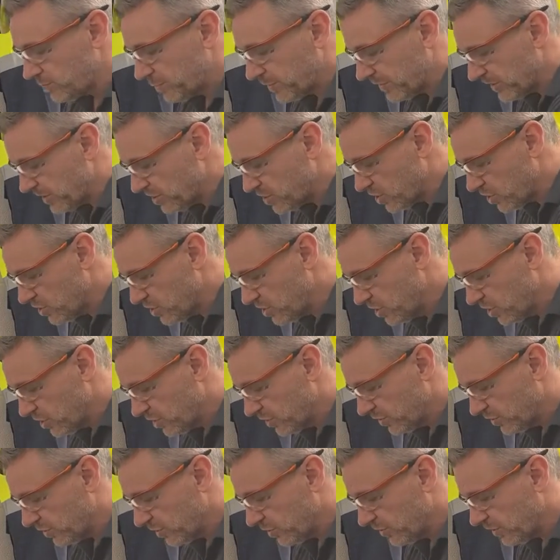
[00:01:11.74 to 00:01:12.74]
position,
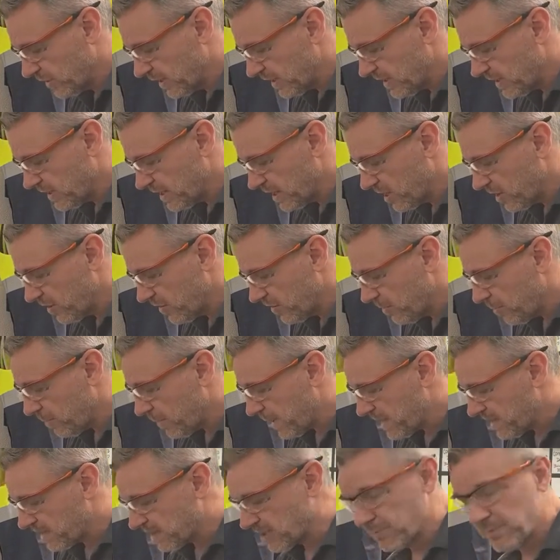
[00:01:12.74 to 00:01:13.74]
so the
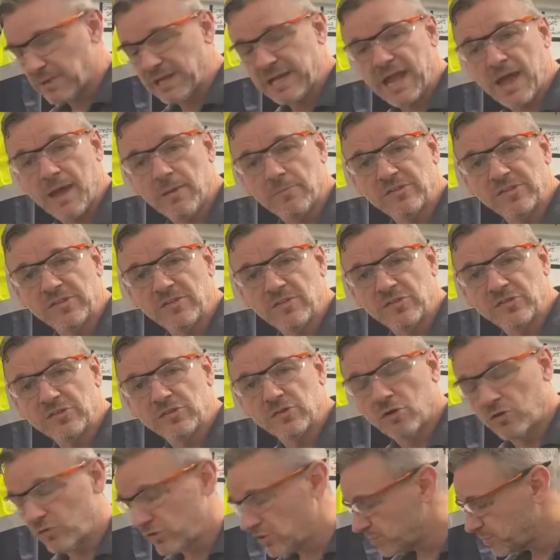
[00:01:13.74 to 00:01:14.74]
pin can be kept in the
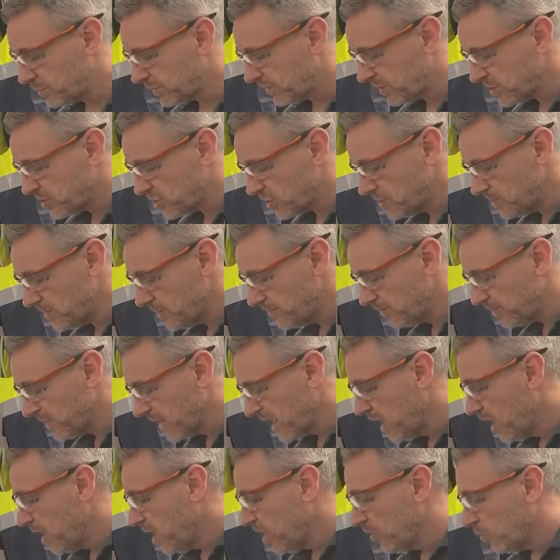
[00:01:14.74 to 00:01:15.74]
storage position.
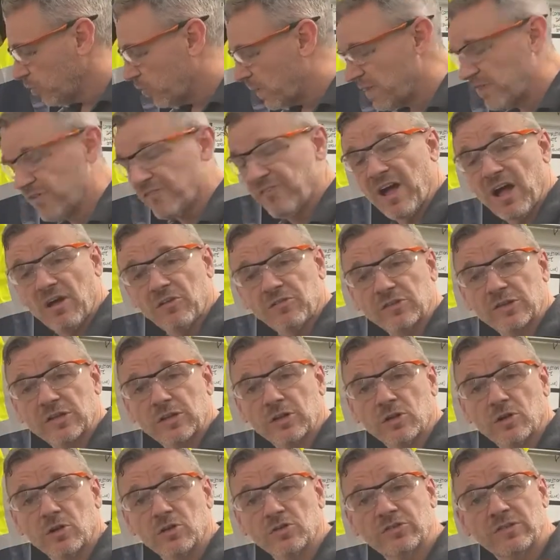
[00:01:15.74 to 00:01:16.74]
When the valve's
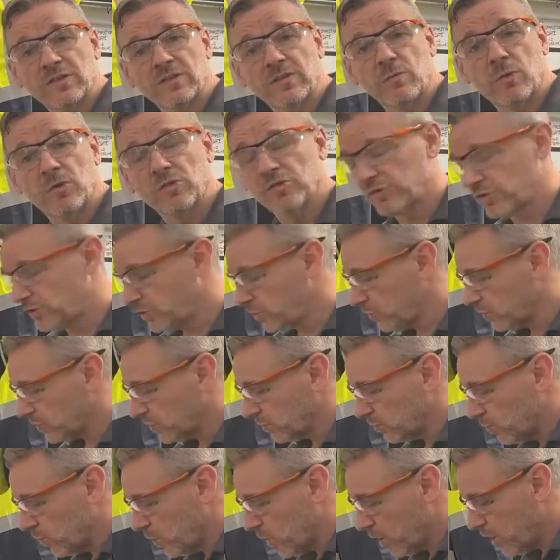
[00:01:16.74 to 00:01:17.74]
closed and they want to do
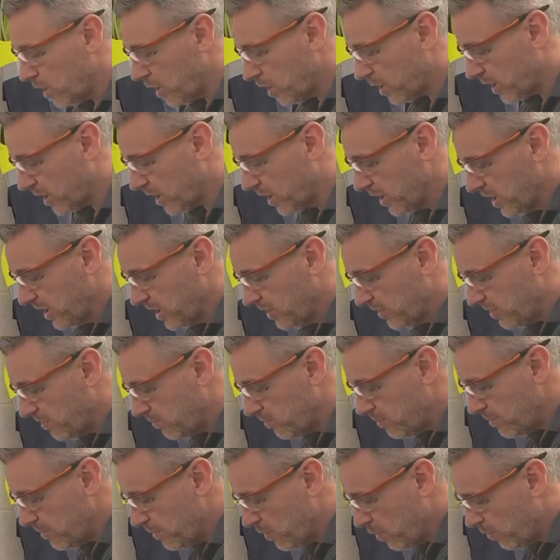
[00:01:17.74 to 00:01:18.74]
some work, they
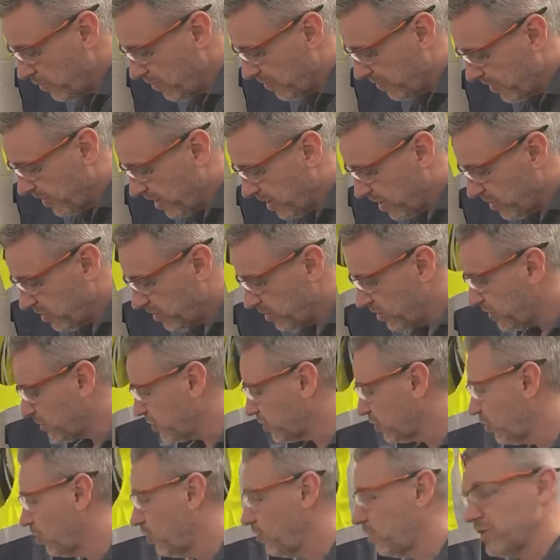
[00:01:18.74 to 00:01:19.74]
remove the
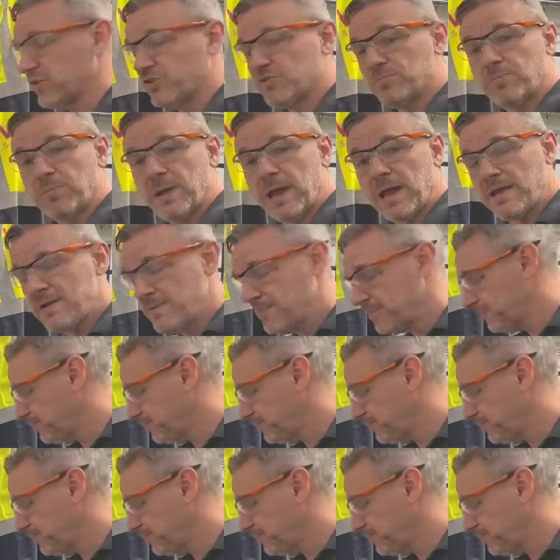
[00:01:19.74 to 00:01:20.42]
storage pin,